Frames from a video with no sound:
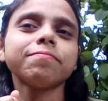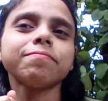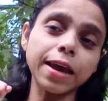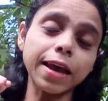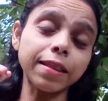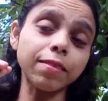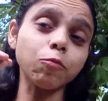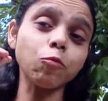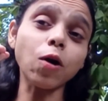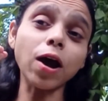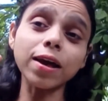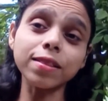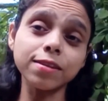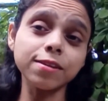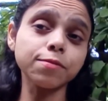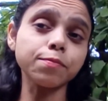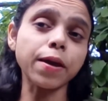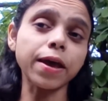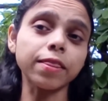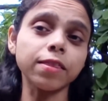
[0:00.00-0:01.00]
And why
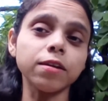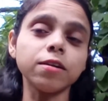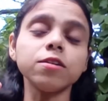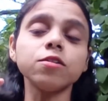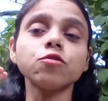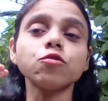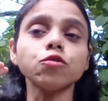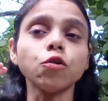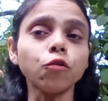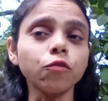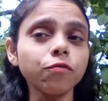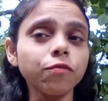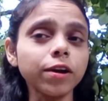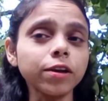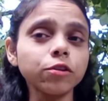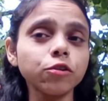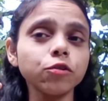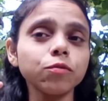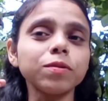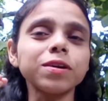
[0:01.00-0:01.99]
this method is so effective?